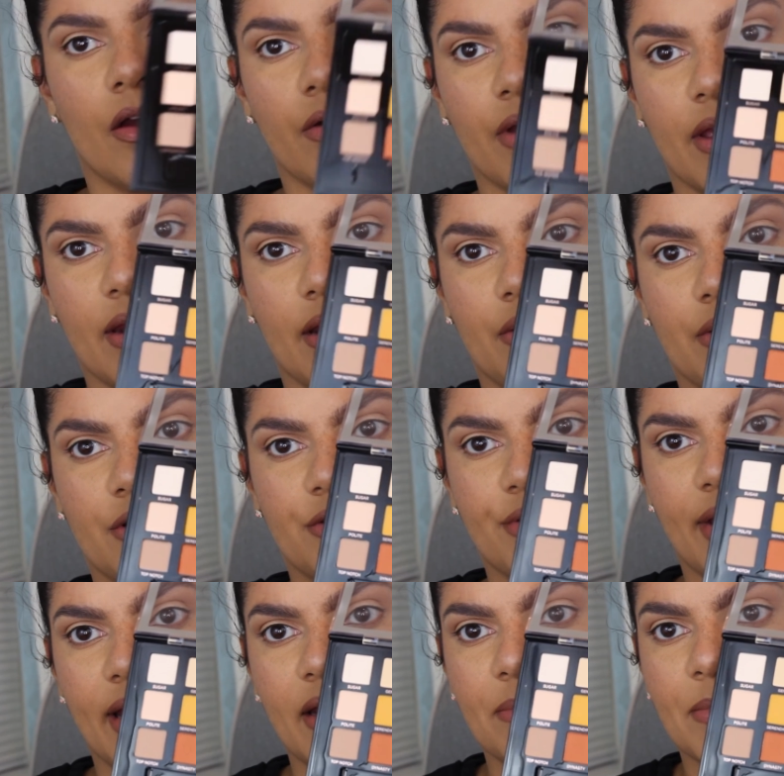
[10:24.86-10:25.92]
Okay, now under
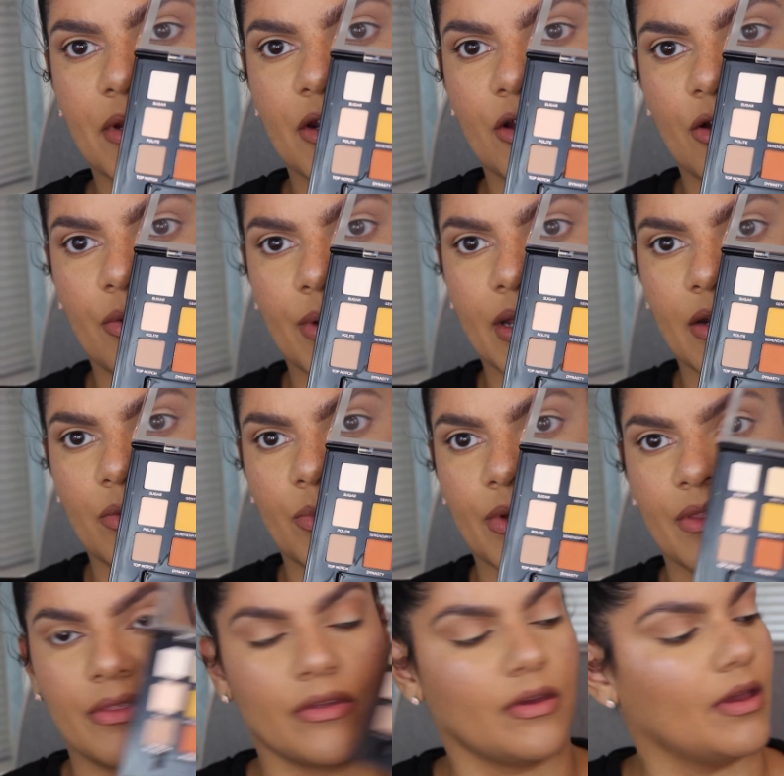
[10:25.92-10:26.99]
that, I'm gonna go in
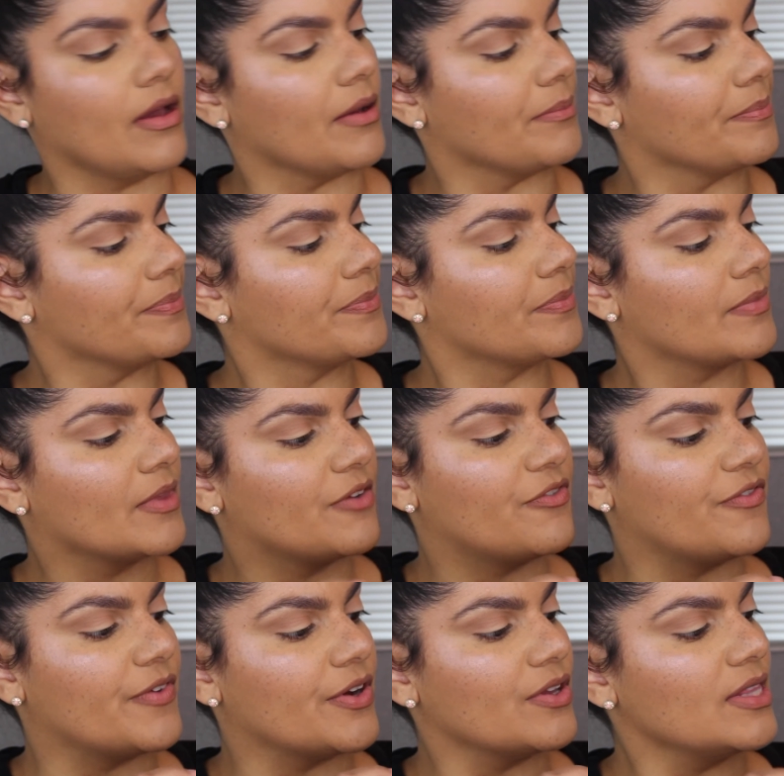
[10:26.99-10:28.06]
with
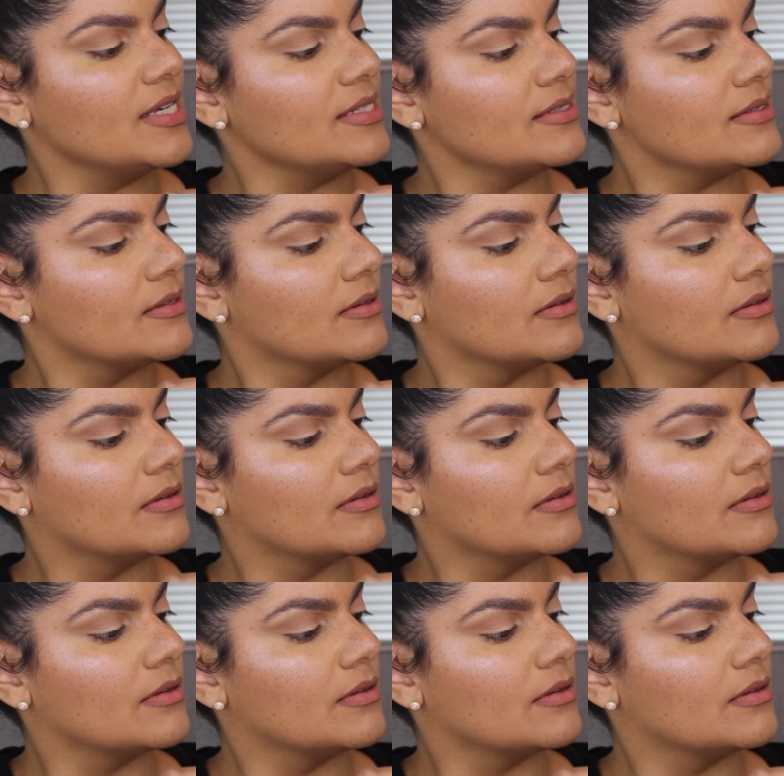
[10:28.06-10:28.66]
Fearless.